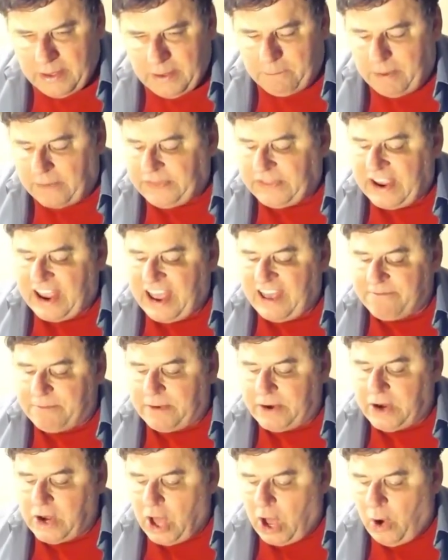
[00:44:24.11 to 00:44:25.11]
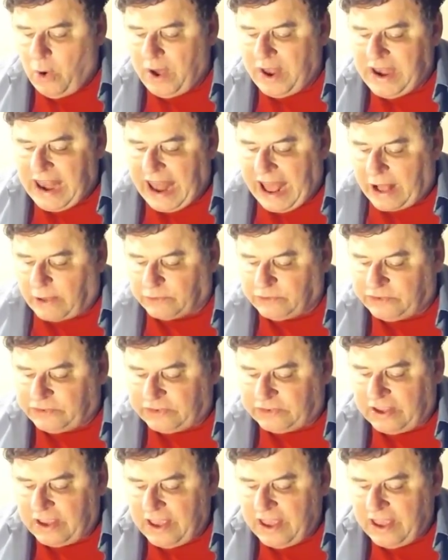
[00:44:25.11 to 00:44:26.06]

But there have been no announced